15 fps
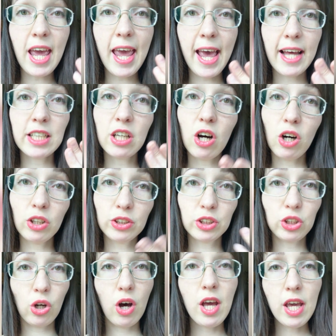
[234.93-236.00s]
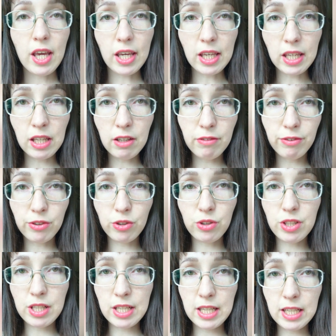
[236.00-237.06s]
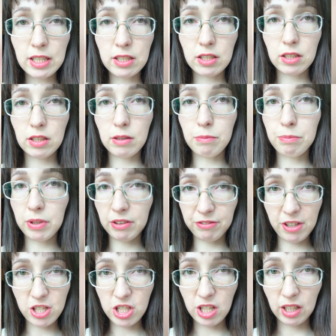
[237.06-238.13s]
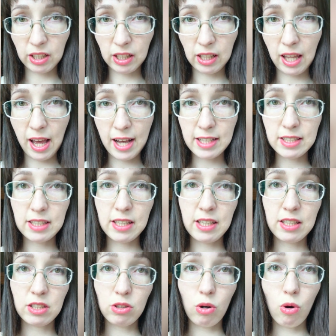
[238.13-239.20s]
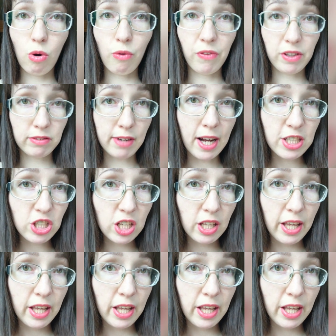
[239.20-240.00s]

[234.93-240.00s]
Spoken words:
and also if you need professional classes of the Russian